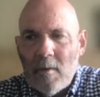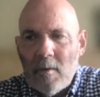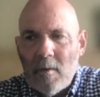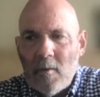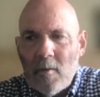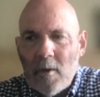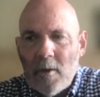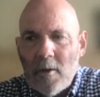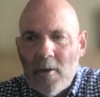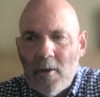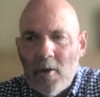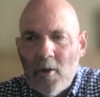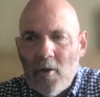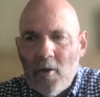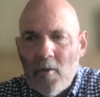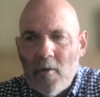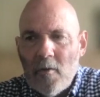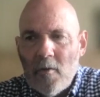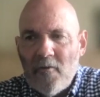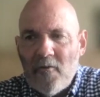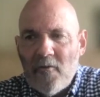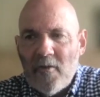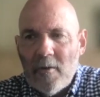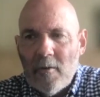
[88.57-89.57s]
when you
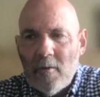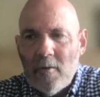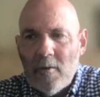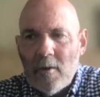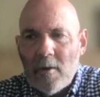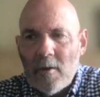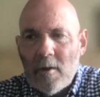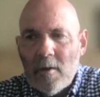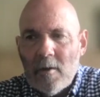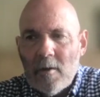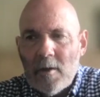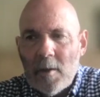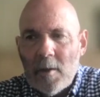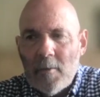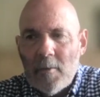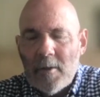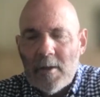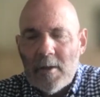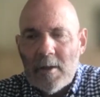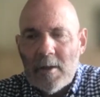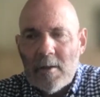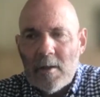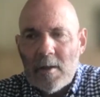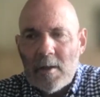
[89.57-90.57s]
feel you're
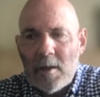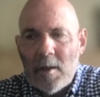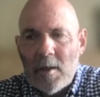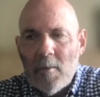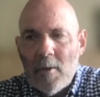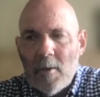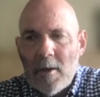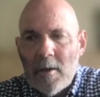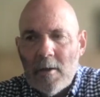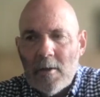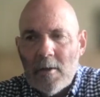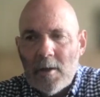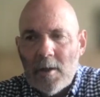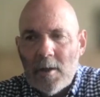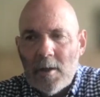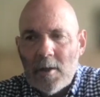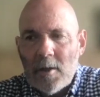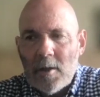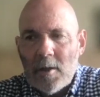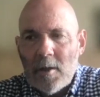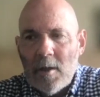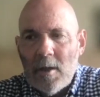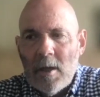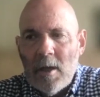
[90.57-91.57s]
contributing to someone
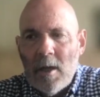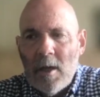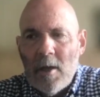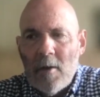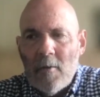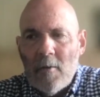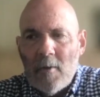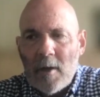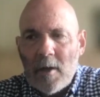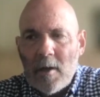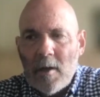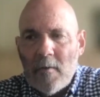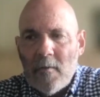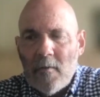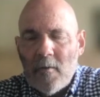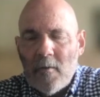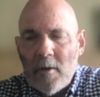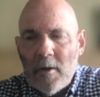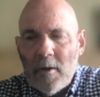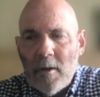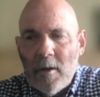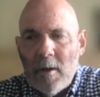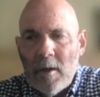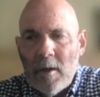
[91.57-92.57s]
else's recovery.